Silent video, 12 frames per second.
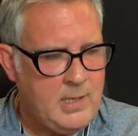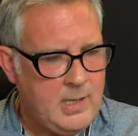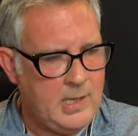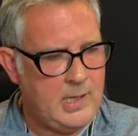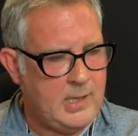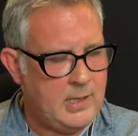
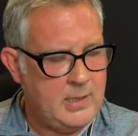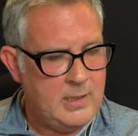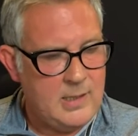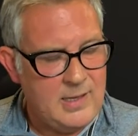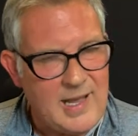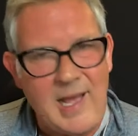
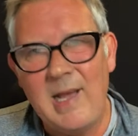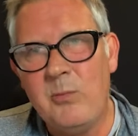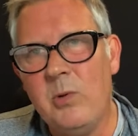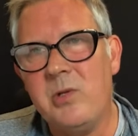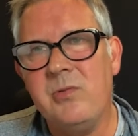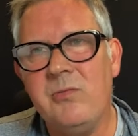I
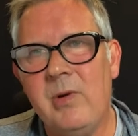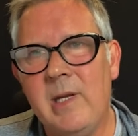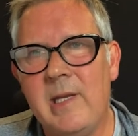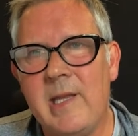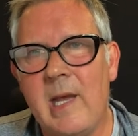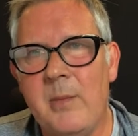wasn't
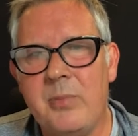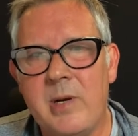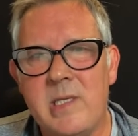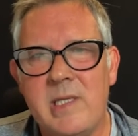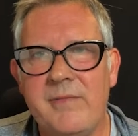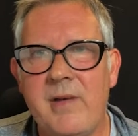really that
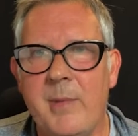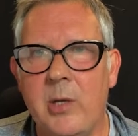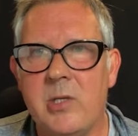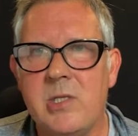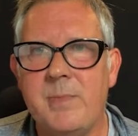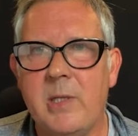impressed, if I'm
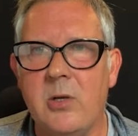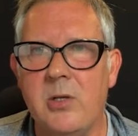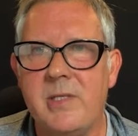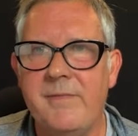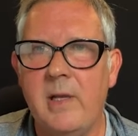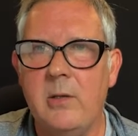honest,
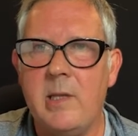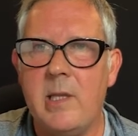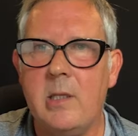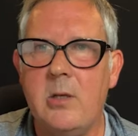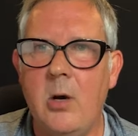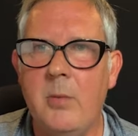because if I look at
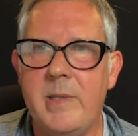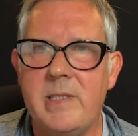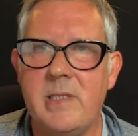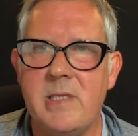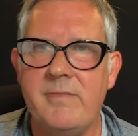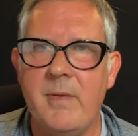the core
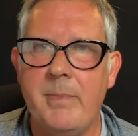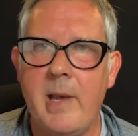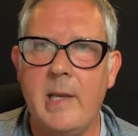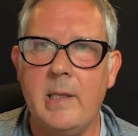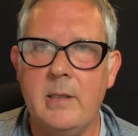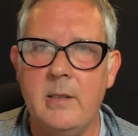business of a
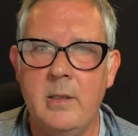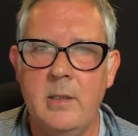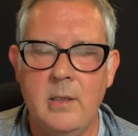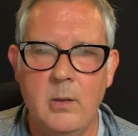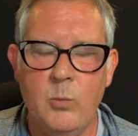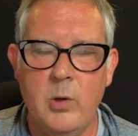bank
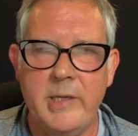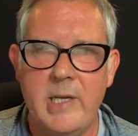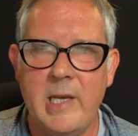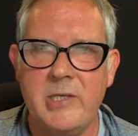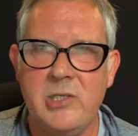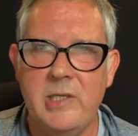and what it
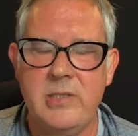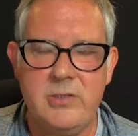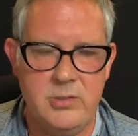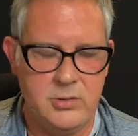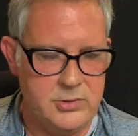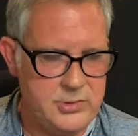actually
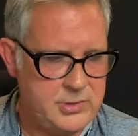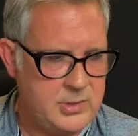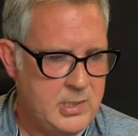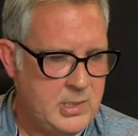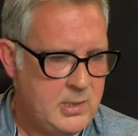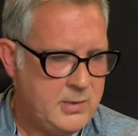does,
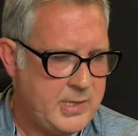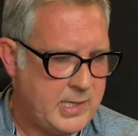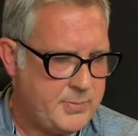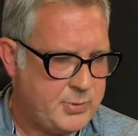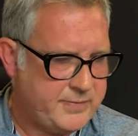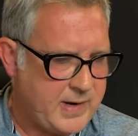then
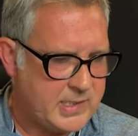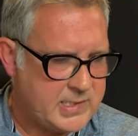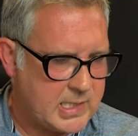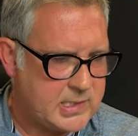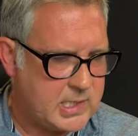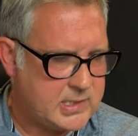it provides
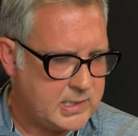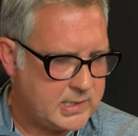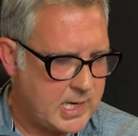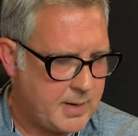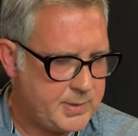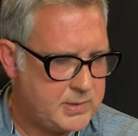access to
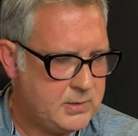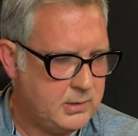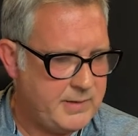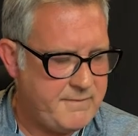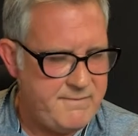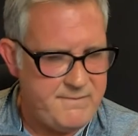
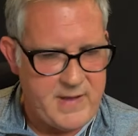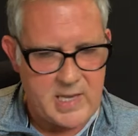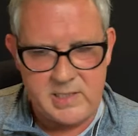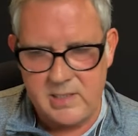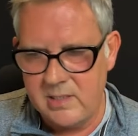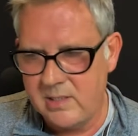capital, it
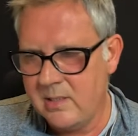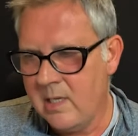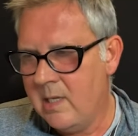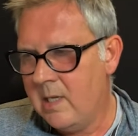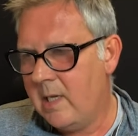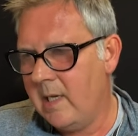invests,
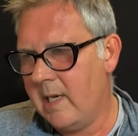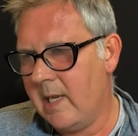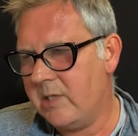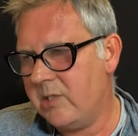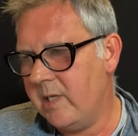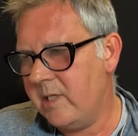it
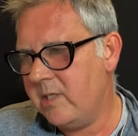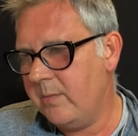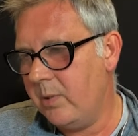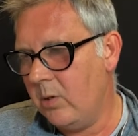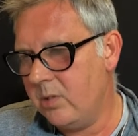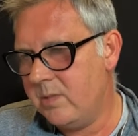actually
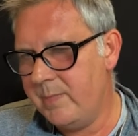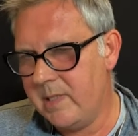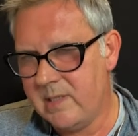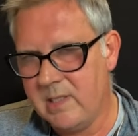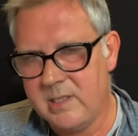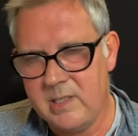supports
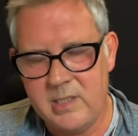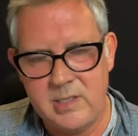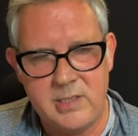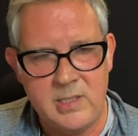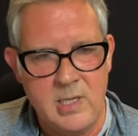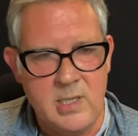
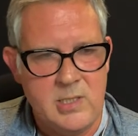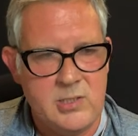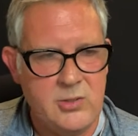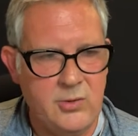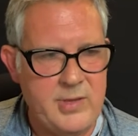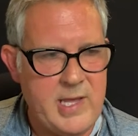businesses.
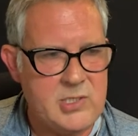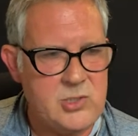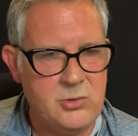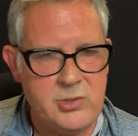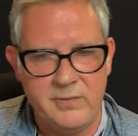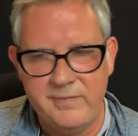So their
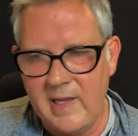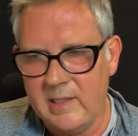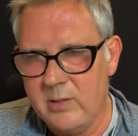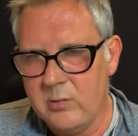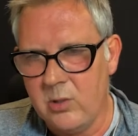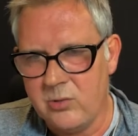social
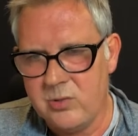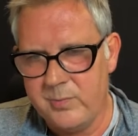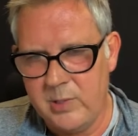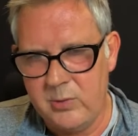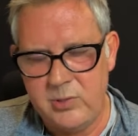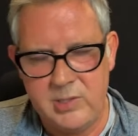value
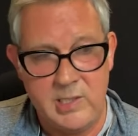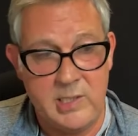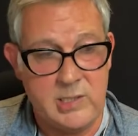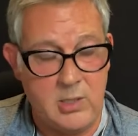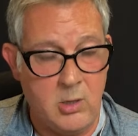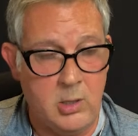contribution
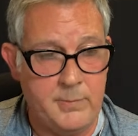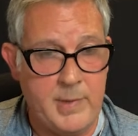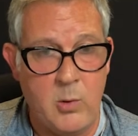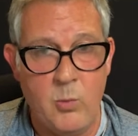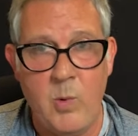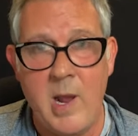is all
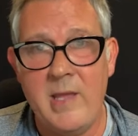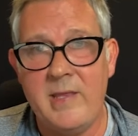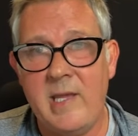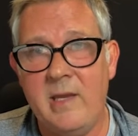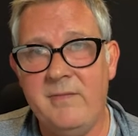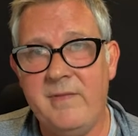about where
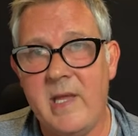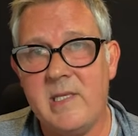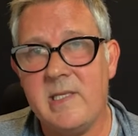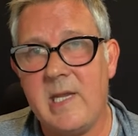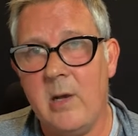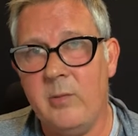they
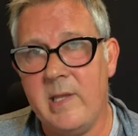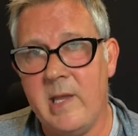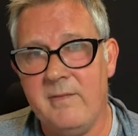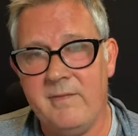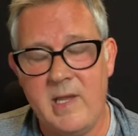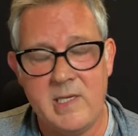invest, how
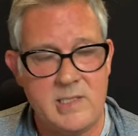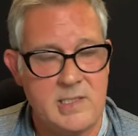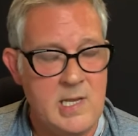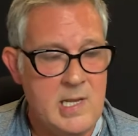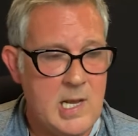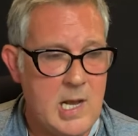
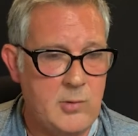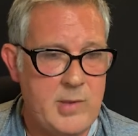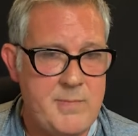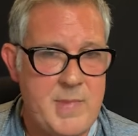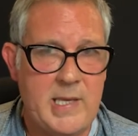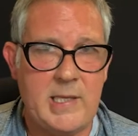
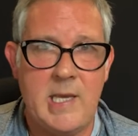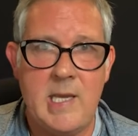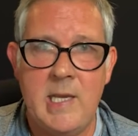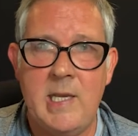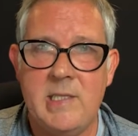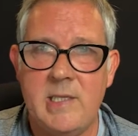they make it
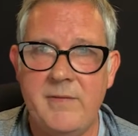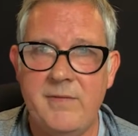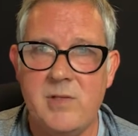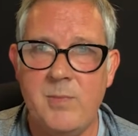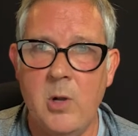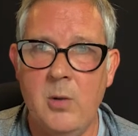easy
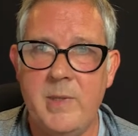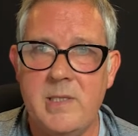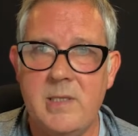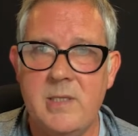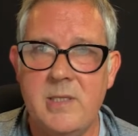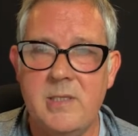for small
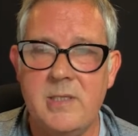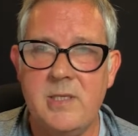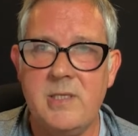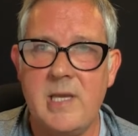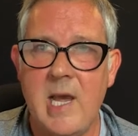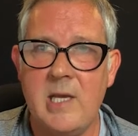businesses to
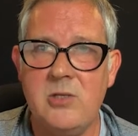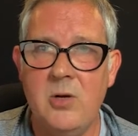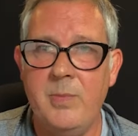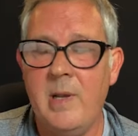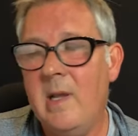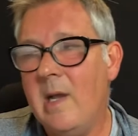start
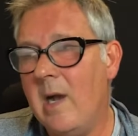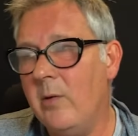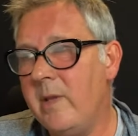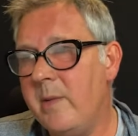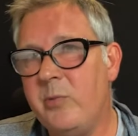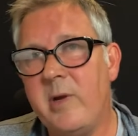up,
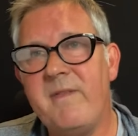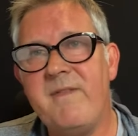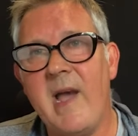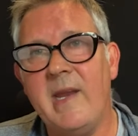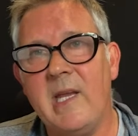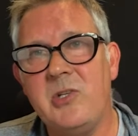how they bring
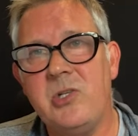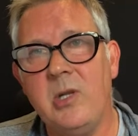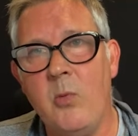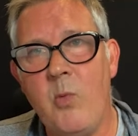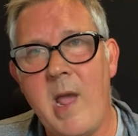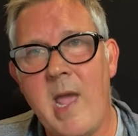financial
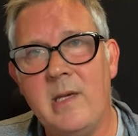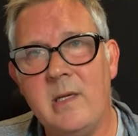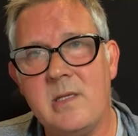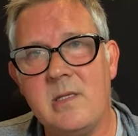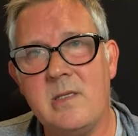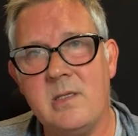
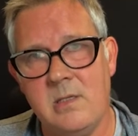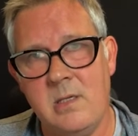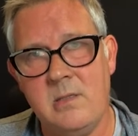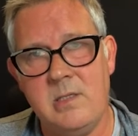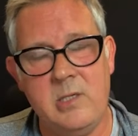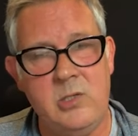awareness
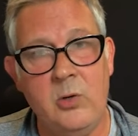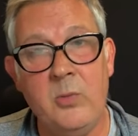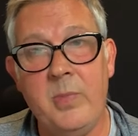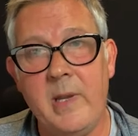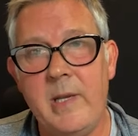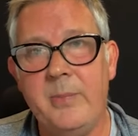to young
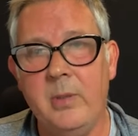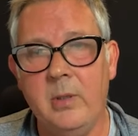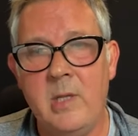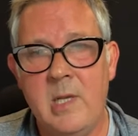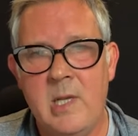people.